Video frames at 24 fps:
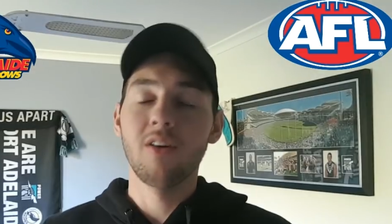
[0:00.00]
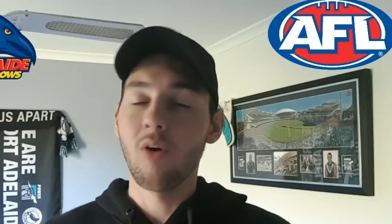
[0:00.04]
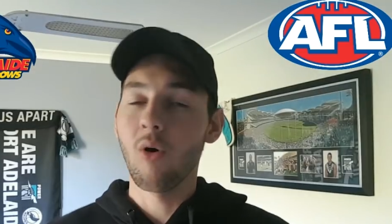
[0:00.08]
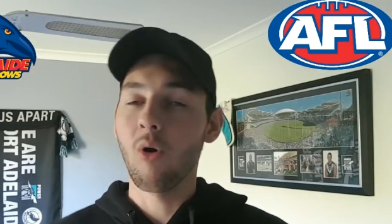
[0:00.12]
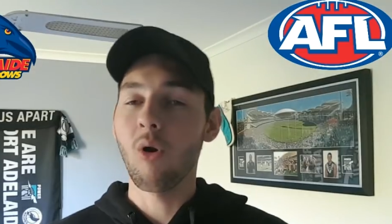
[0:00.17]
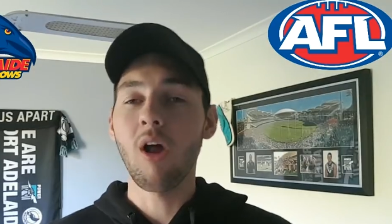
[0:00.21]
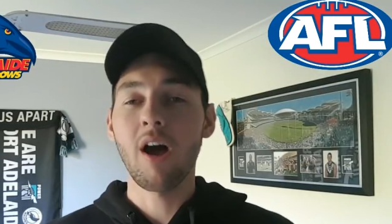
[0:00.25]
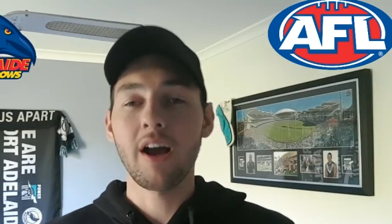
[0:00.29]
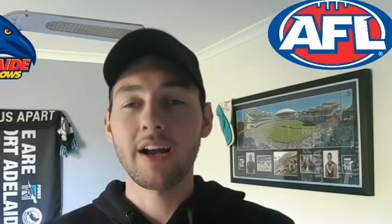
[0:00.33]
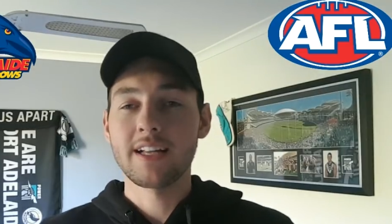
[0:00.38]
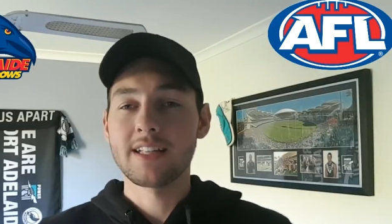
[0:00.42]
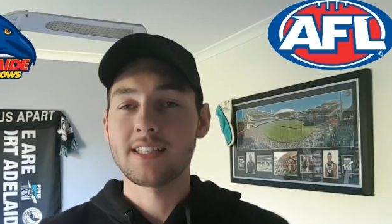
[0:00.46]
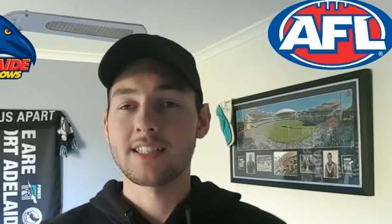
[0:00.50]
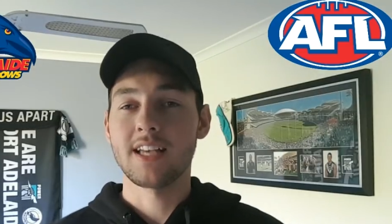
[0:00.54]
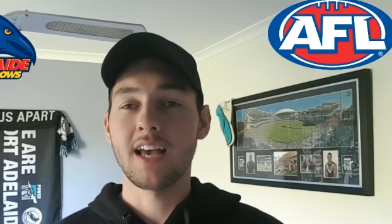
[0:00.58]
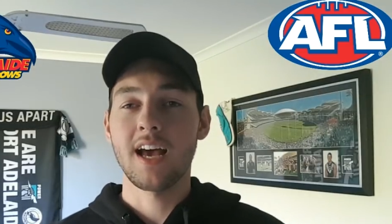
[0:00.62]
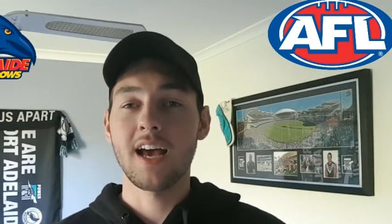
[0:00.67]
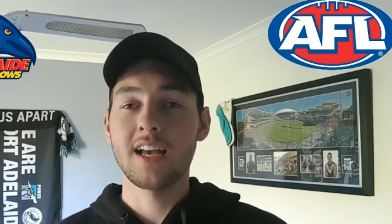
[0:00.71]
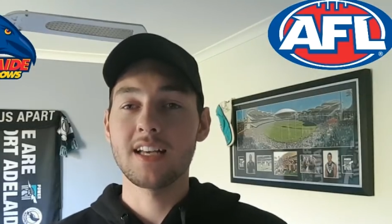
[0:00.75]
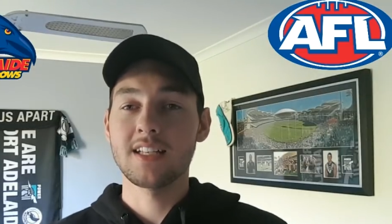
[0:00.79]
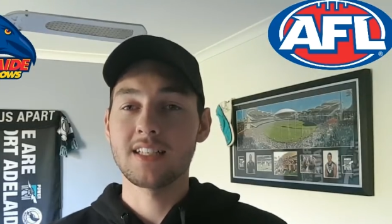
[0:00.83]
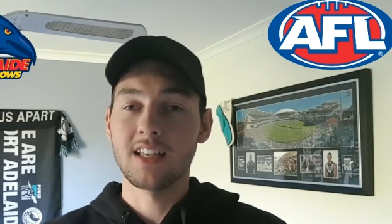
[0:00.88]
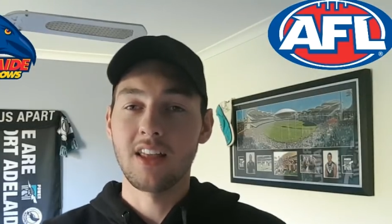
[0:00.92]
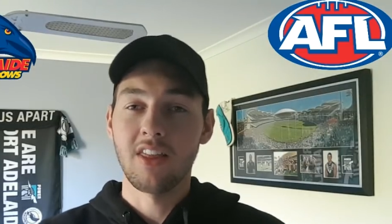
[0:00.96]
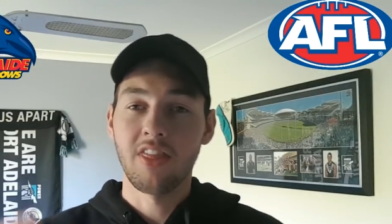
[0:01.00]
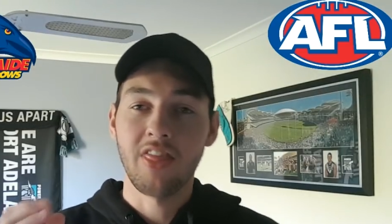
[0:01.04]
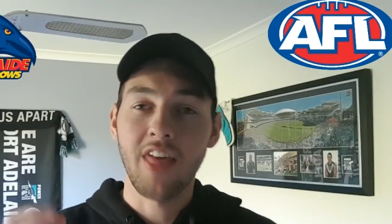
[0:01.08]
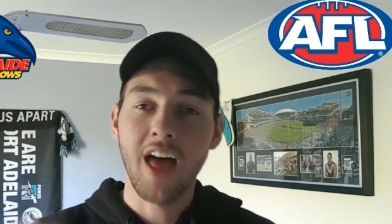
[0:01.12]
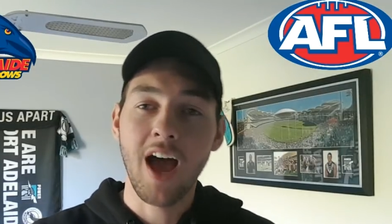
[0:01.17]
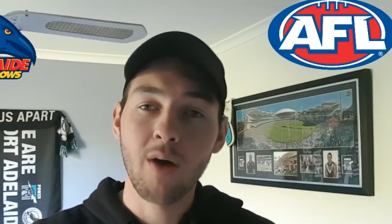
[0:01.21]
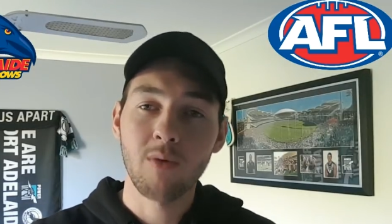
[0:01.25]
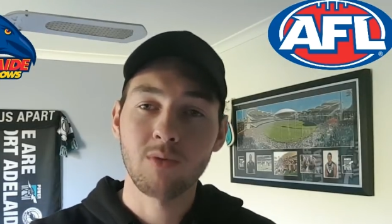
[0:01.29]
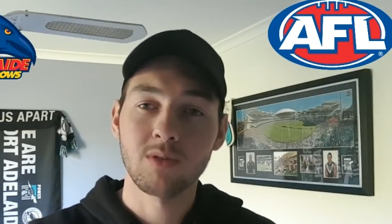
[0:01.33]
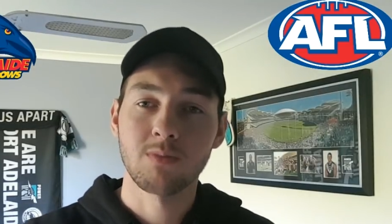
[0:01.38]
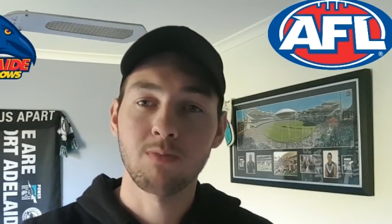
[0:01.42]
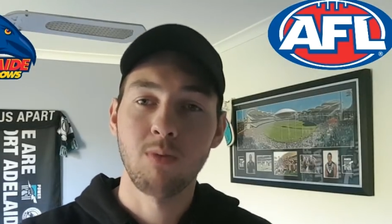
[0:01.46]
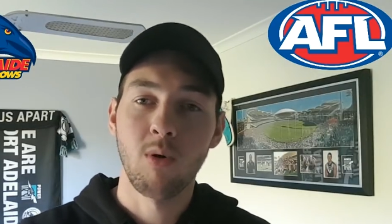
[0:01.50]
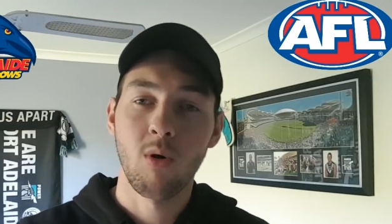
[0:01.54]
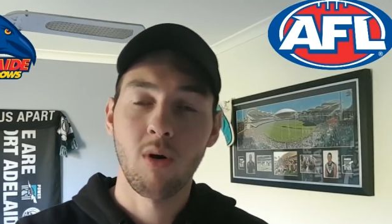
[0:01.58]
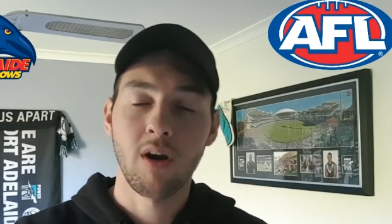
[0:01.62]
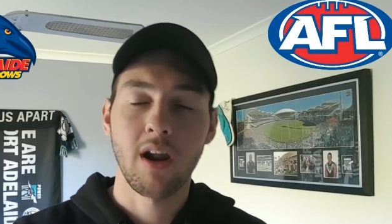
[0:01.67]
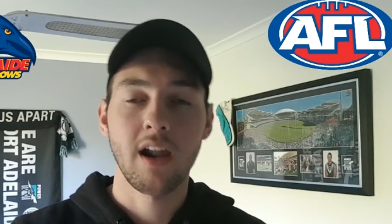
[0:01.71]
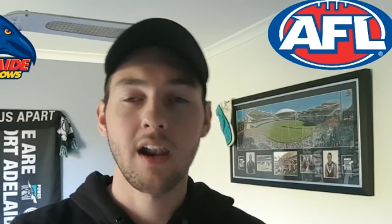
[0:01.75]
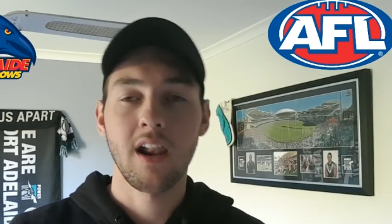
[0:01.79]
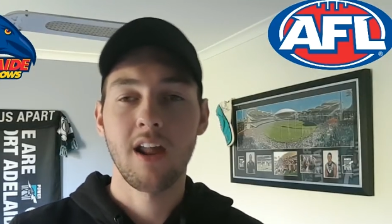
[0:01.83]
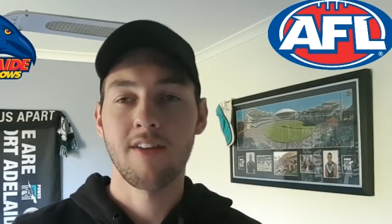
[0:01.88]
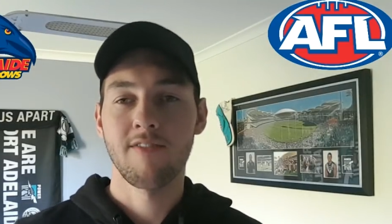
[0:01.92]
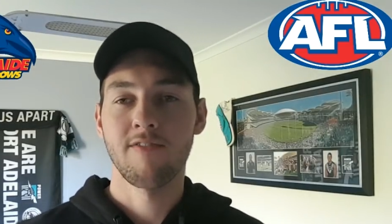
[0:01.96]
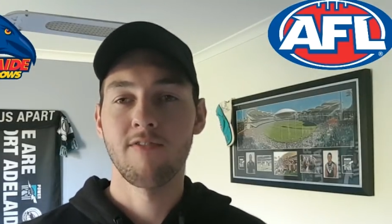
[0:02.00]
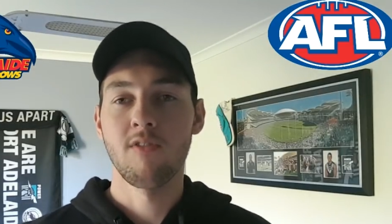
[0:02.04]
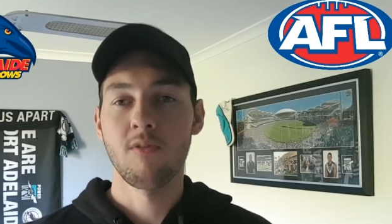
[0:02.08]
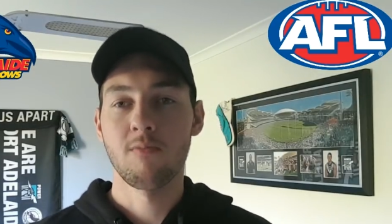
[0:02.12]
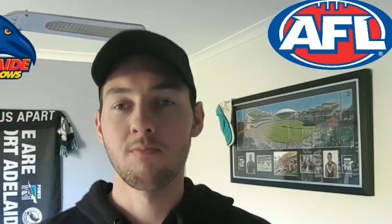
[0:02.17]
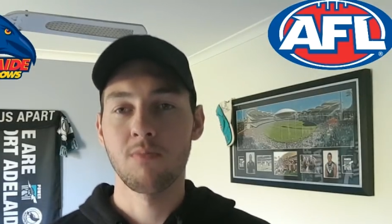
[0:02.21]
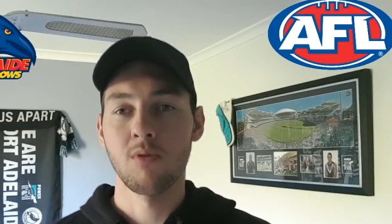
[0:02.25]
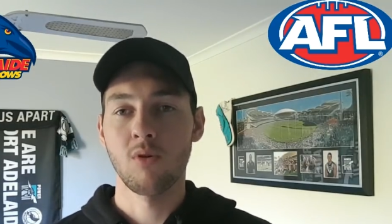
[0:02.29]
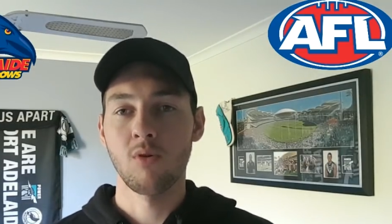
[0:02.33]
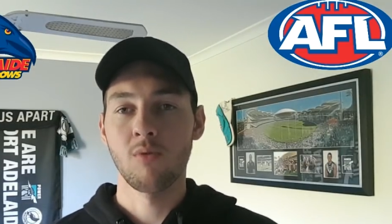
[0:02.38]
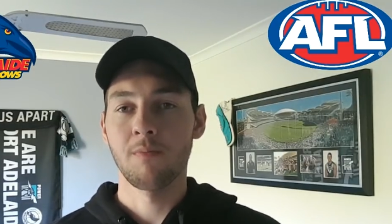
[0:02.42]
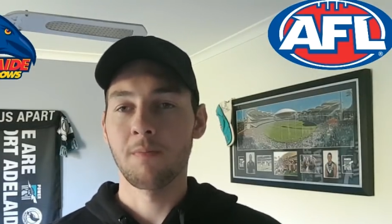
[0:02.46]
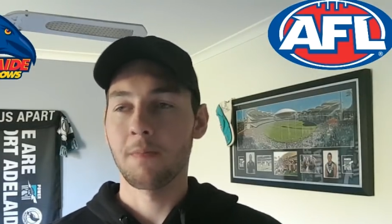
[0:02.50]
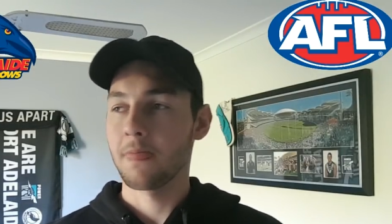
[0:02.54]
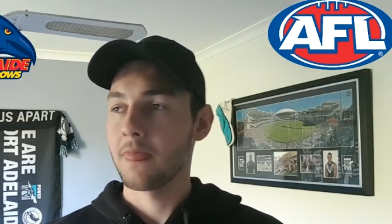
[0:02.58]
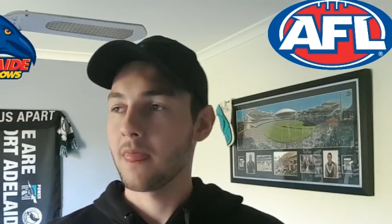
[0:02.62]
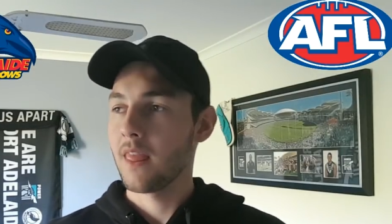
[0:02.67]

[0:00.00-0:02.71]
All I can say is that was Port Adelaide football.